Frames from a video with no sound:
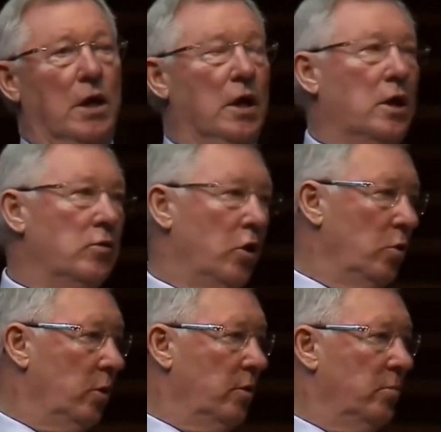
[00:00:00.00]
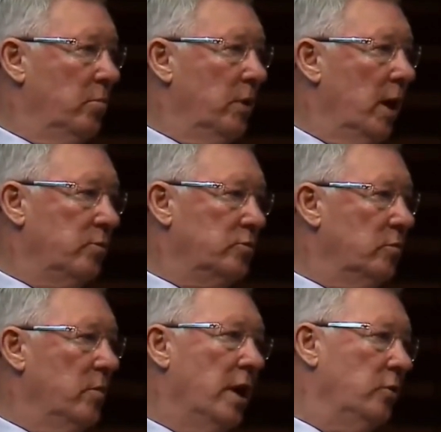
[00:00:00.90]
A crowd went
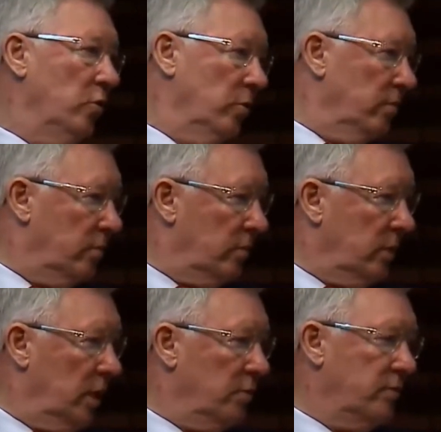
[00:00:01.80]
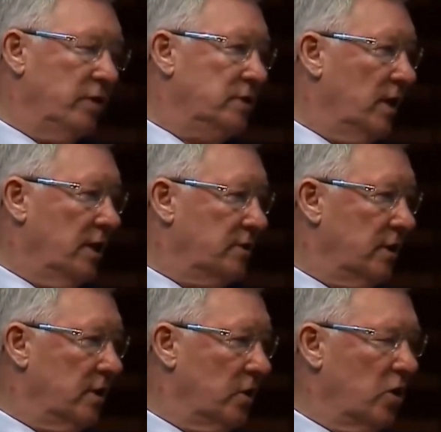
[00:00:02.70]
absolutely mad on him. It was
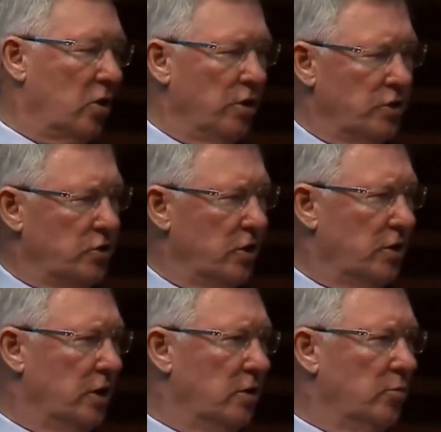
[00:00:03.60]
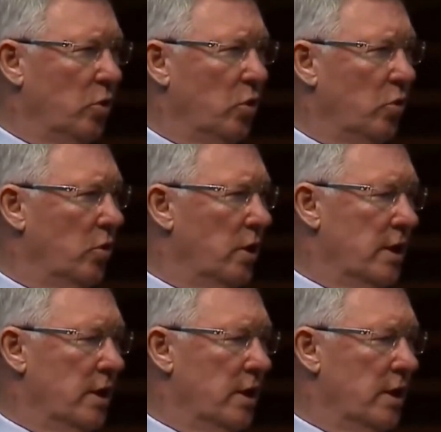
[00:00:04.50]
fantastic. The courage to take the ball.